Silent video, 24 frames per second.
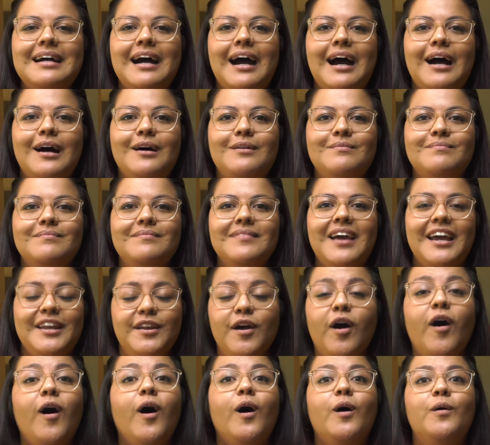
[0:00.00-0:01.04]

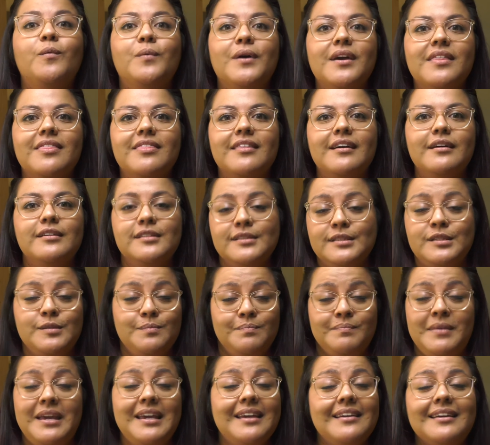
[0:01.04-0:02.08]
and all with to
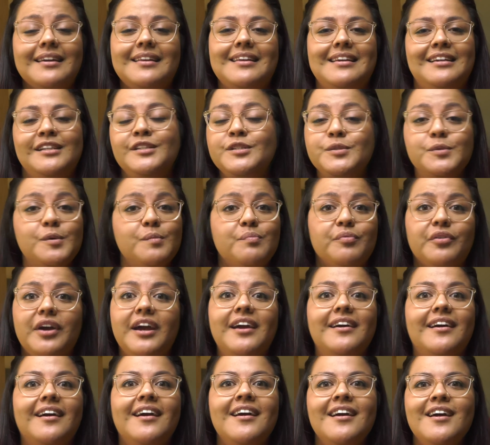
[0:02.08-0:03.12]
make it into a
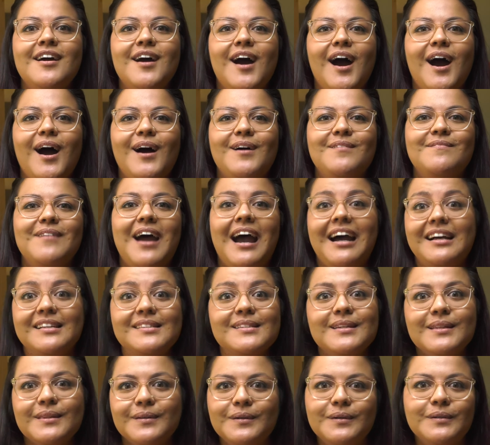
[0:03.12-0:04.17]
prayer,
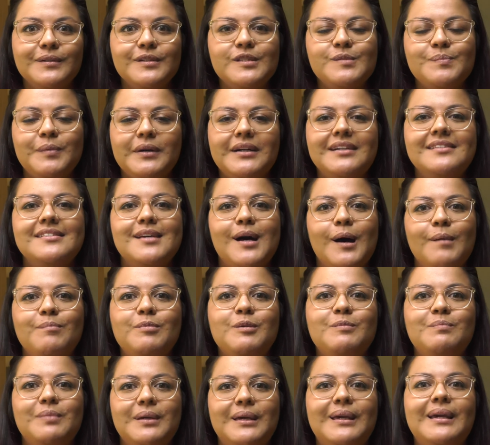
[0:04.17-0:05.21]
asking the Holy Spirit to help
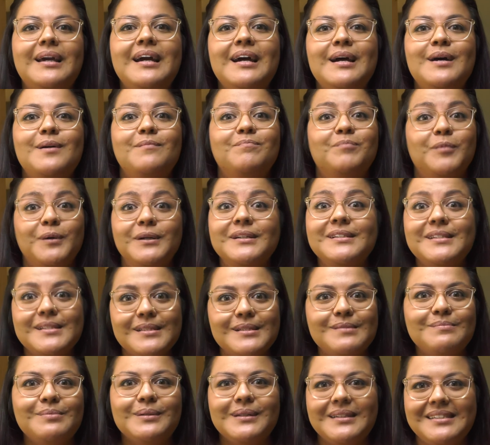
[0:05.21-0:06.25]
you be more
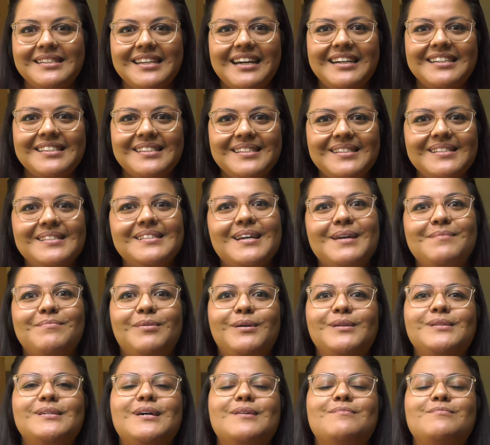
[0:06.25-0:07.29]
disciplined as a
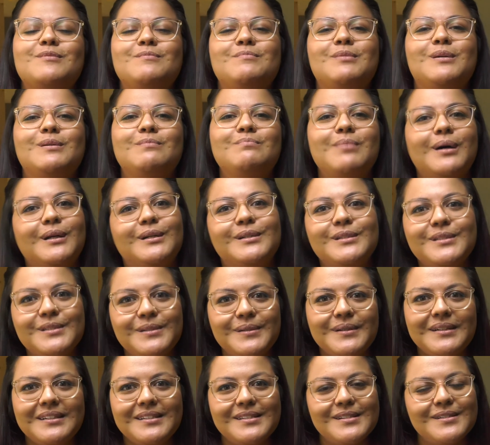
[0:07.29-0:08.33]
disciple, to help you be a better
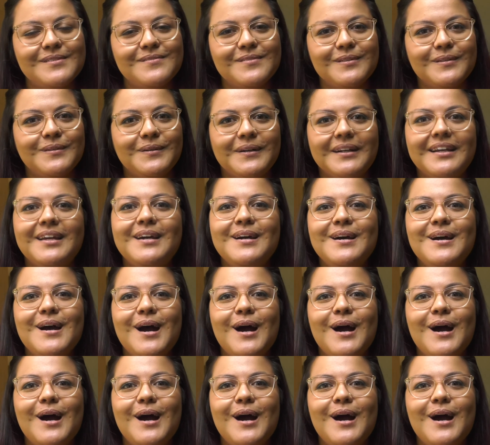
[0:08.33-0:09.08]
student of the Lord,